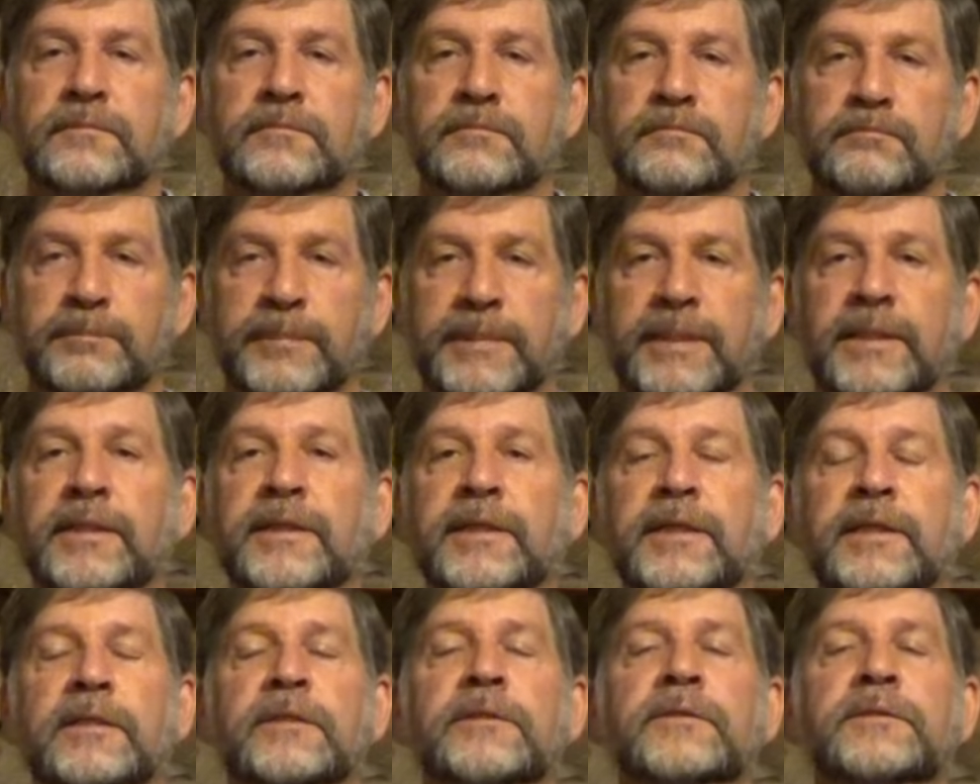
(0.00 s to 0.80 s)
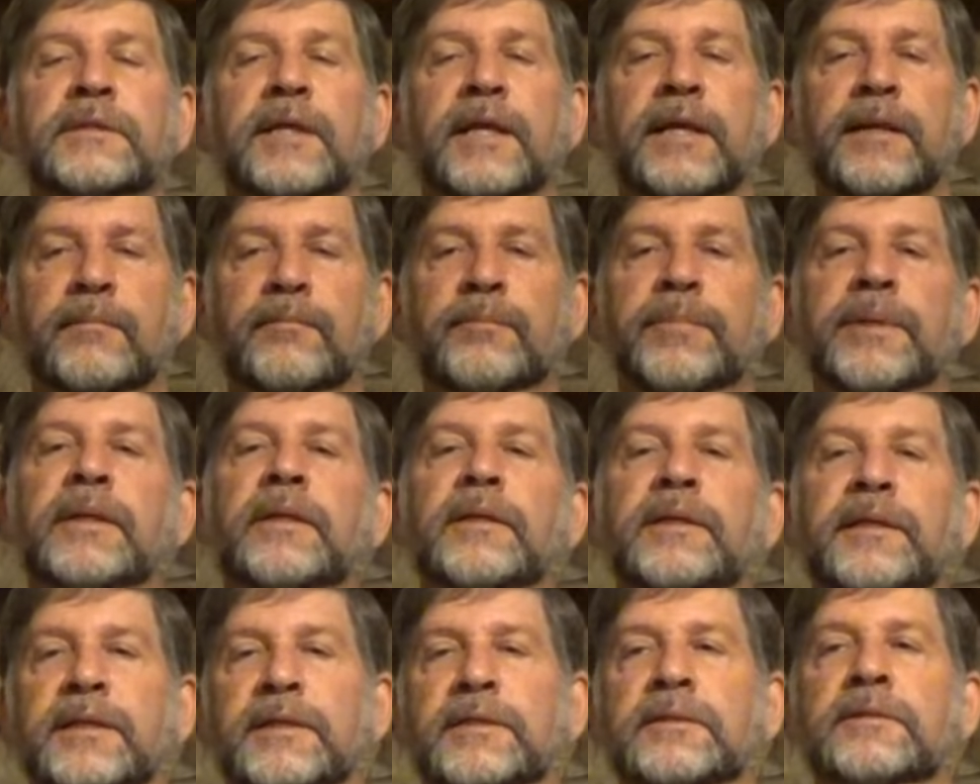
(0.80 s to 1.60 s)
millions and
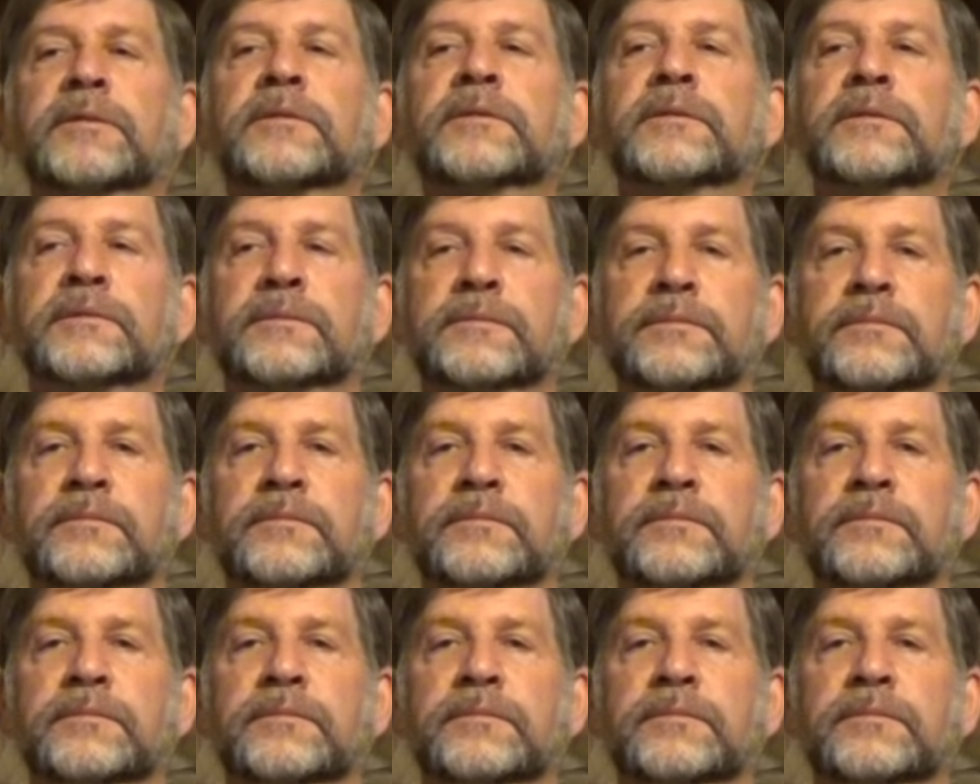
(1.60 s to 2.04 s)
billions